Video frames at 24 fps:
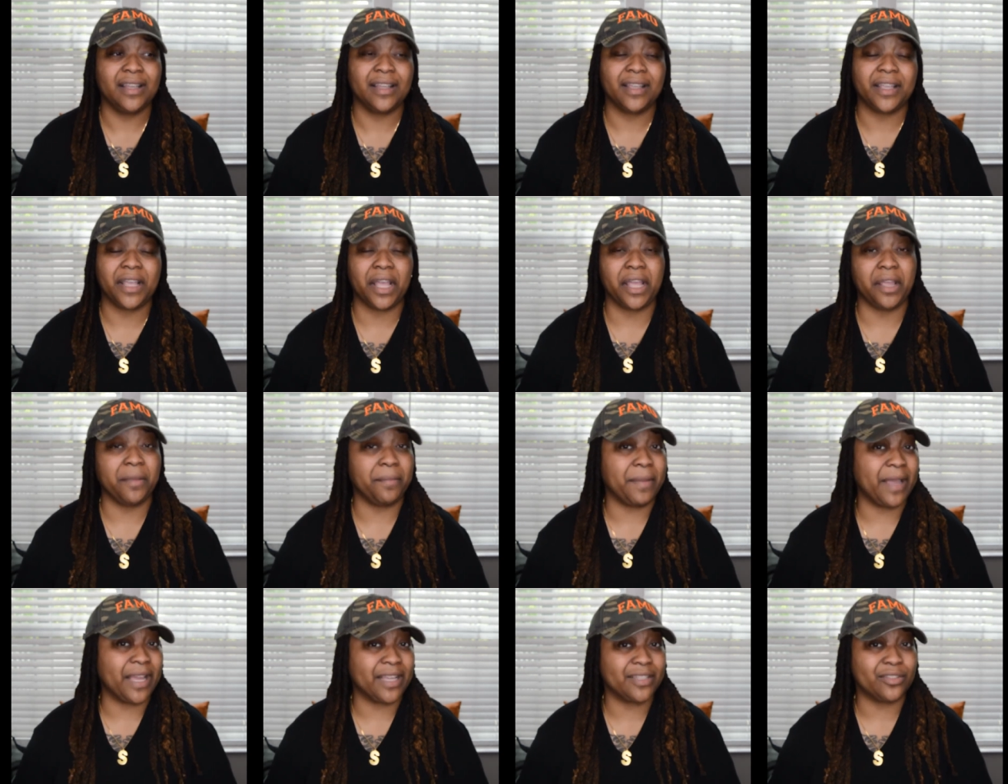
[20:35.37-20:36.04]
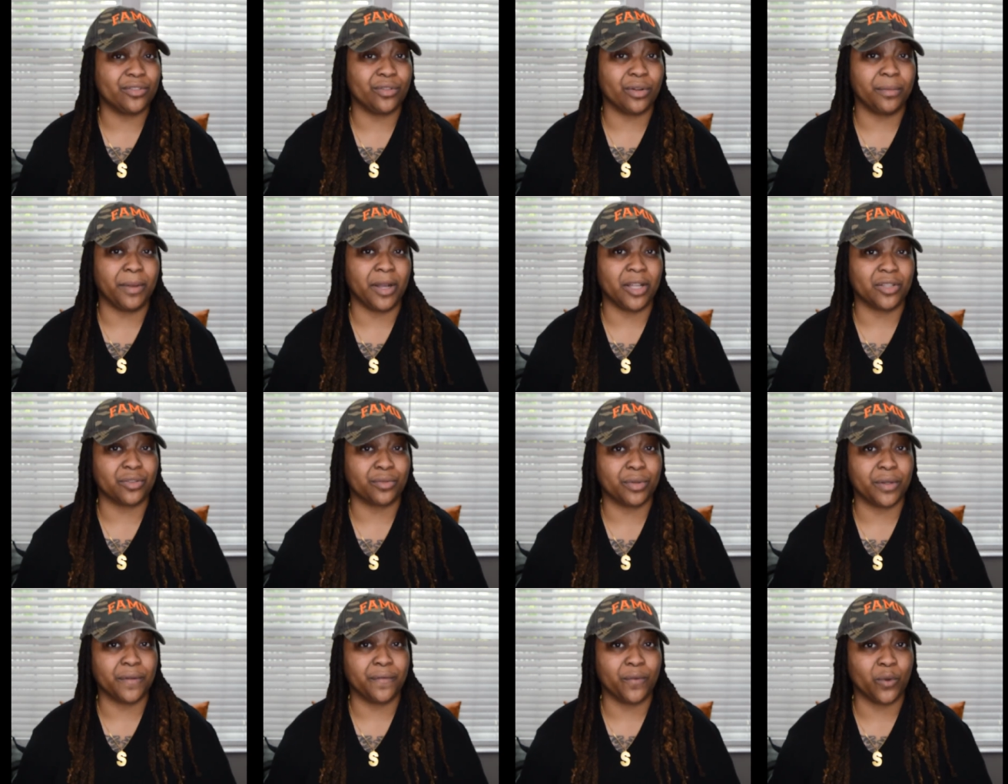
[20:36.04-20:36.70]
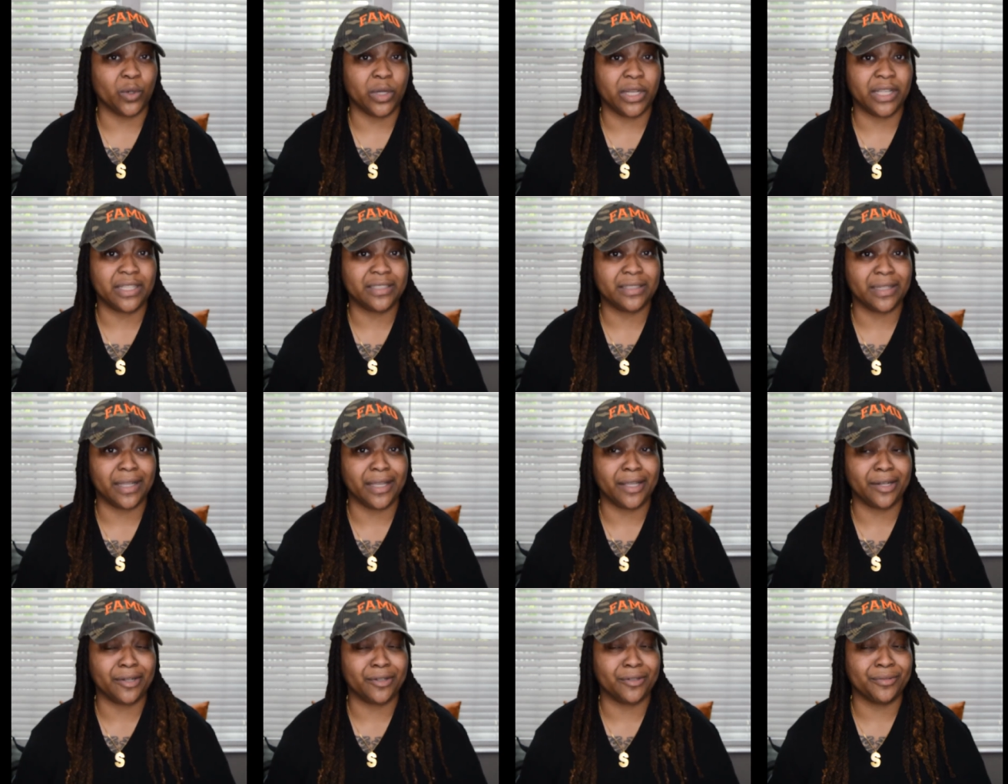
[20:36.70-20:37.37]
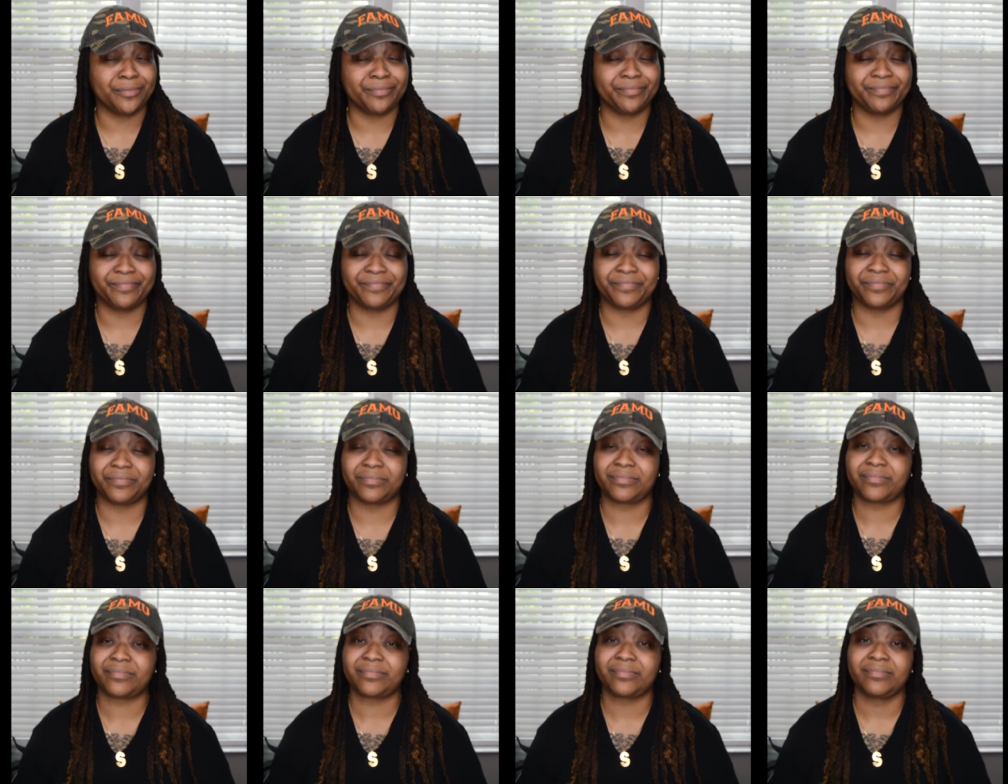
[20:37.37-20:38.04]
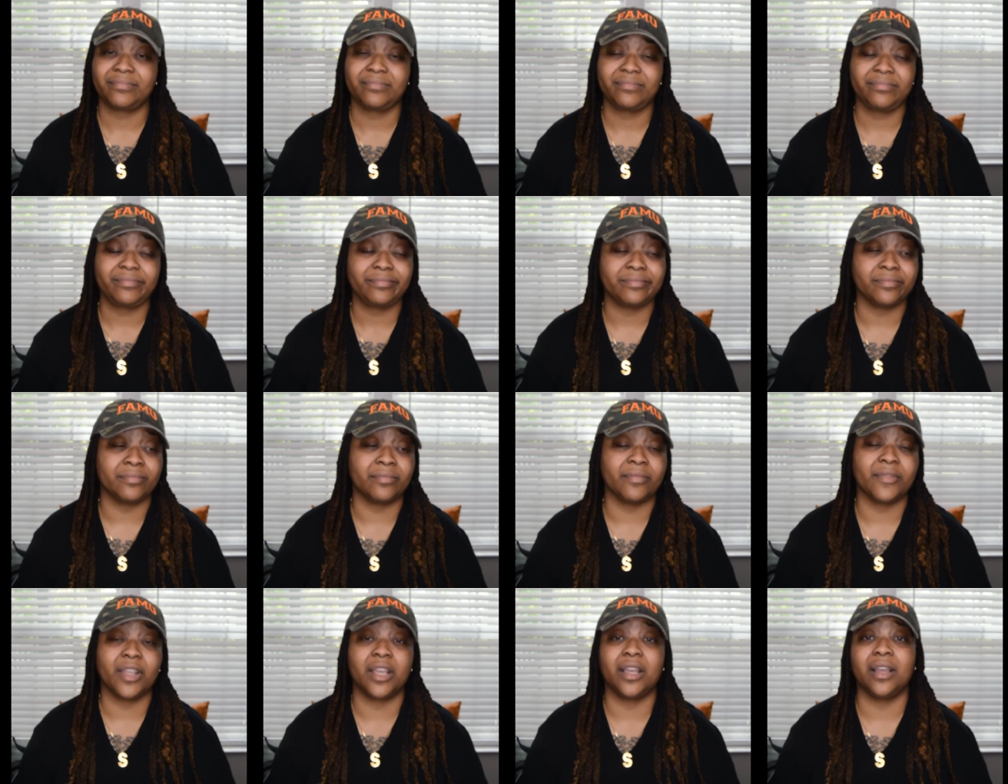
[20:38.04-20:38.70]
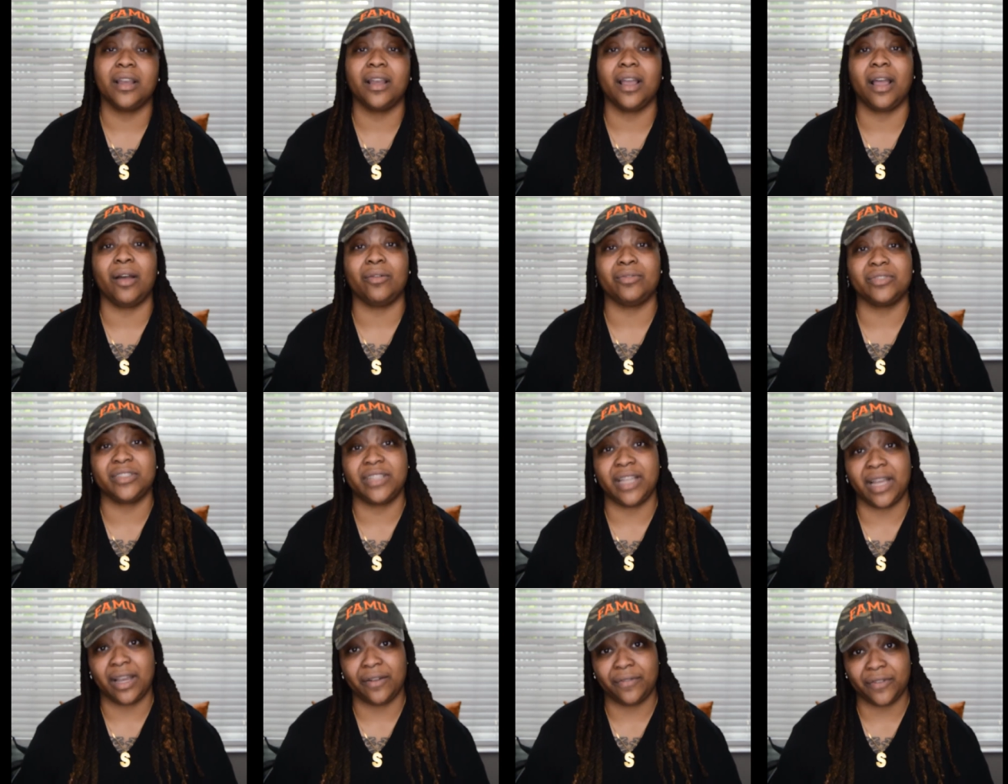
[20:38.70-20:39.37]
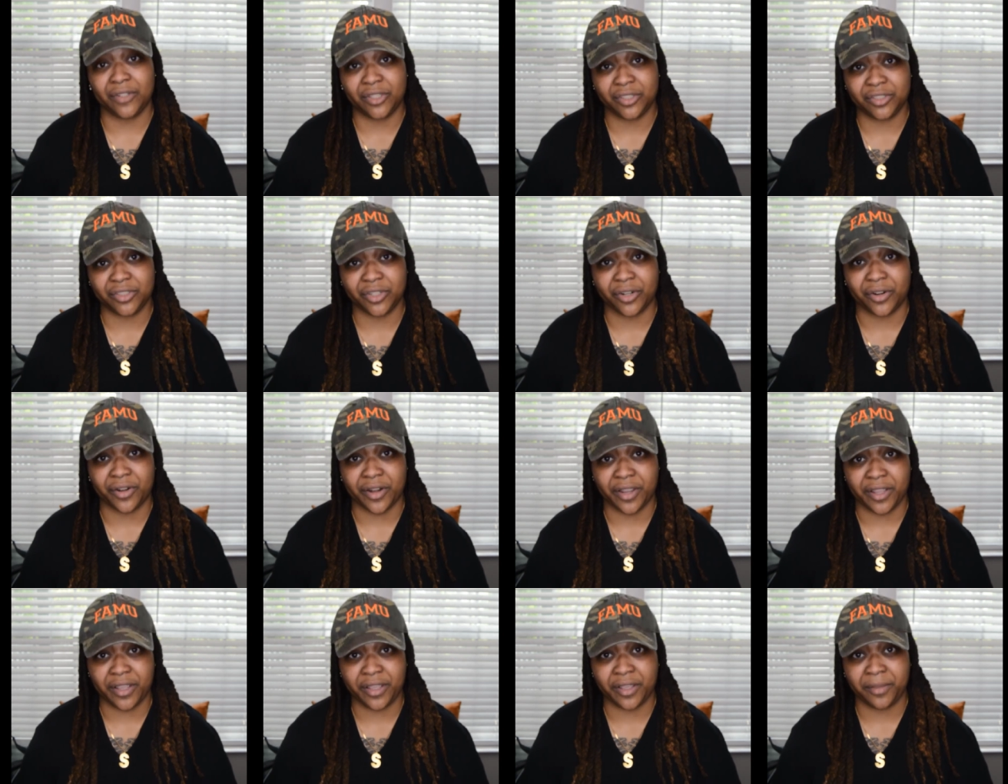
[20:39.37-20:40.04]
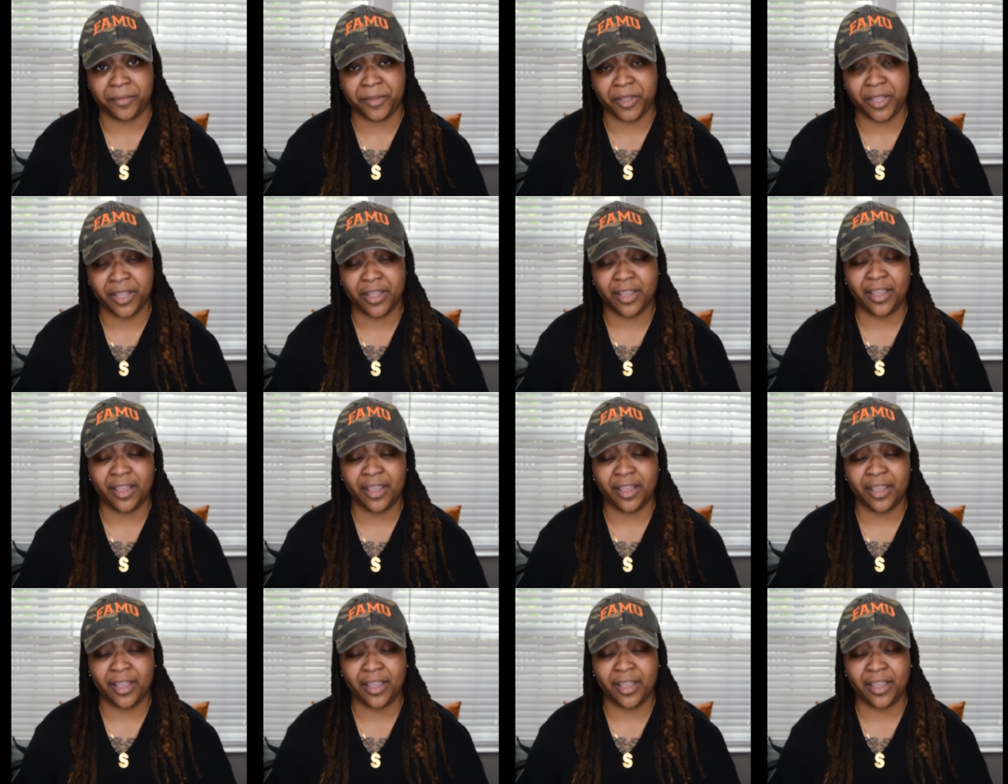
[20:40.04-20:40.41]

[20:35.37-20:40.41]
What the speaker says: Came back to it about 3 or 4 days later. I was down for the journey, you hear me?